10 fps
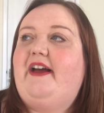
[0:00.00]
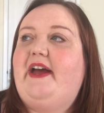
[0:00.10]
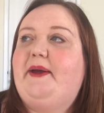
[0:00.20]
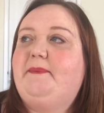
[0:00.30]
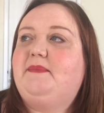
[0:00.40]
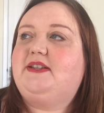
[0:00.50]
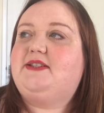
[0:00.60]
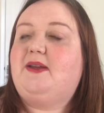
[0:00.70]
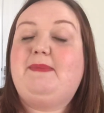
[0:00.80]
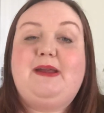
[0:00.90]
yeah.
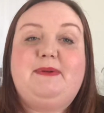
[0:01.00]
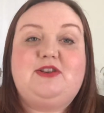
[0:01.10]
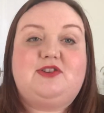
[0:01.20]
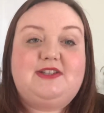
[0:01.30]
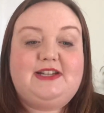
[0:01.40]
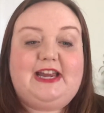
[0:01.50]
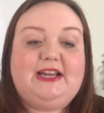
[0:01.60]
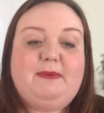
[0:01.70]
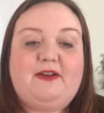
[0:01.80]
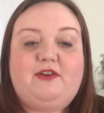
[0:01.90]
So maybe just
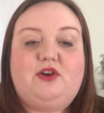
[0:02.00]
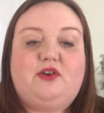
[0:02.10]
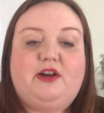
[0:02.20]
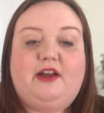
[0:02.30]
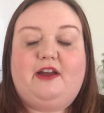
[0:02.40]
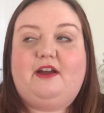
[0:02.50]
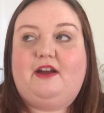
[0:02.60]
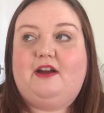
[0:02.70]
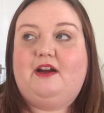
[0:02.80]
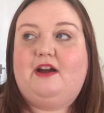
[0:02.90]
take a bit of a look at
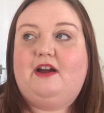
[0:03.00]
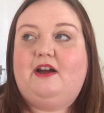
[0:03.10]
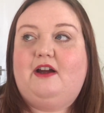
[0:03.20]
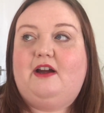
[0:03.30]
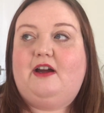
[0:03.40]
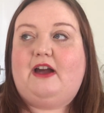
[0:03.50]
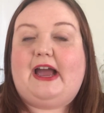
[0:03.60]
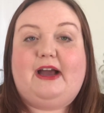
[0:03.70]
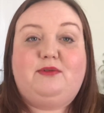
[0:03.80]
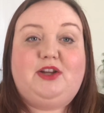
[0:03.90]

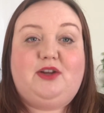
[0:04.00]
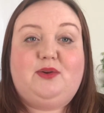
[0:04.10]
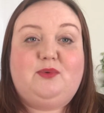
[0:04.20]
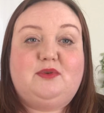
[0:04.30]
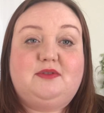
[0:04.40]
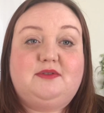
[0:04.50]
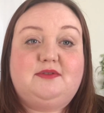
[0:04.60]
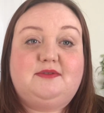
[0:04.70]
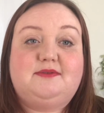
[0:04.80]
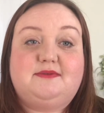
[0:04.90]
how you
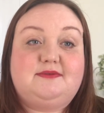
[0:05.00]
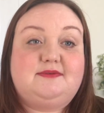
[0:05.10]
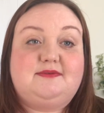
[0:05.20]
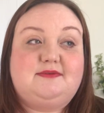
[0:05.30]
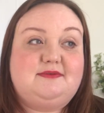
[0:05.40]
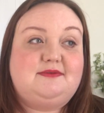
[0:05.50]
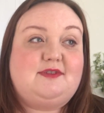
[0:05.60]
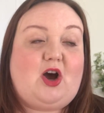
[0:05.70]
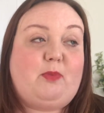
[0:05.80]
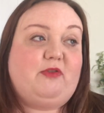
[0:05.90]

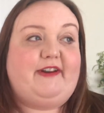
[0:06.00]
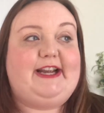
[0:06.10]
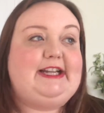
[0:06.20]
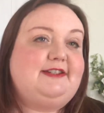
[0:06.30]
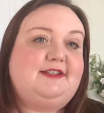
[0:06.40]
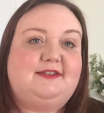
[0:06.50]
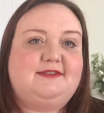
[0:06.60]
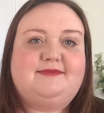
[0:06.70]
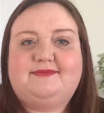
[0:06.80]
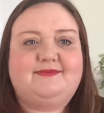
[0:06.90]
operate.
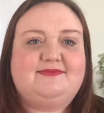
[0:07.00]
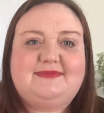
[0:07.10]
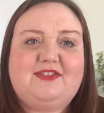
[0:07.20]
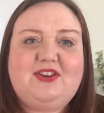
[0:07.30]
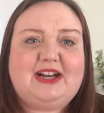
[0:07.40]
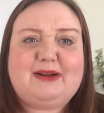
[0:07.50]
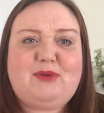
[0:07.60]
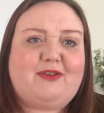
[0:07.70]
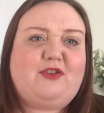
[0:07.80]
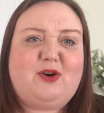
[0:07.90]
I feel like I'm
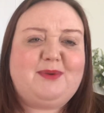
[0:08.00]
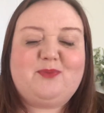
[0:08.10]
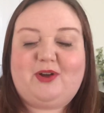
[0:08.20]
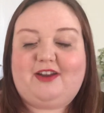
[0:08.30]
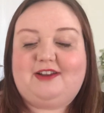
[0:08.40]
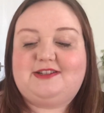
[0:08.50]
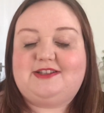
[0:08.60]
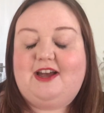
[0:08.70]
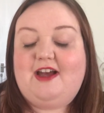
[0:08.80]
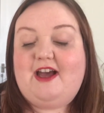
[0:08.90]
not forming words.
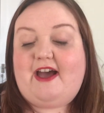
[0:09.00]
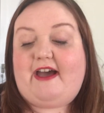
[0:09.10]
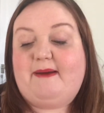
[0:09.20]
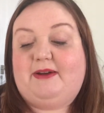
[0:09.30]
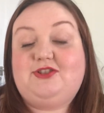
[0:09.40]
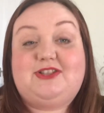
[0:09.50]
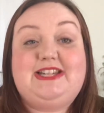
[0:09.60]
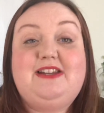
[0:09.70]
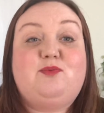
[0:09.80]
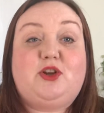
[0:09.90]
And just
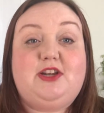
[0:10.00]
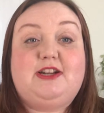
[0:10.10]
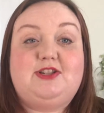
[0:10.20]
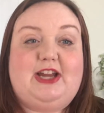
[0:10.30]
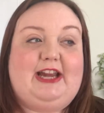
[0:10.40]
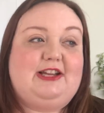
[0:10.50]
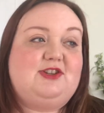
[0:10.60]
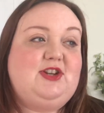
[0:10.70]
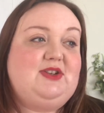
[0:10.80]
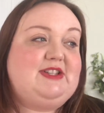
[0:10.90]
see what you can
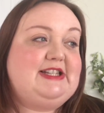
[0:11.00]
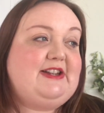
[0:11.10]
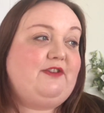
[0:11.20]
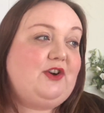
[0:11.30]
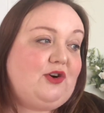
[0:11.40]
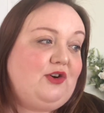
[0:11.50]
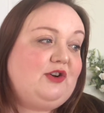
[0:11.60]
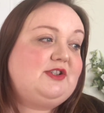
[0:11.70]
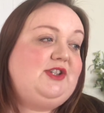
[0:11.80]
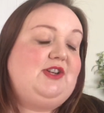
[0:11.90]
change using different
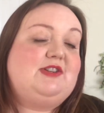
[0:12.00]
hooks,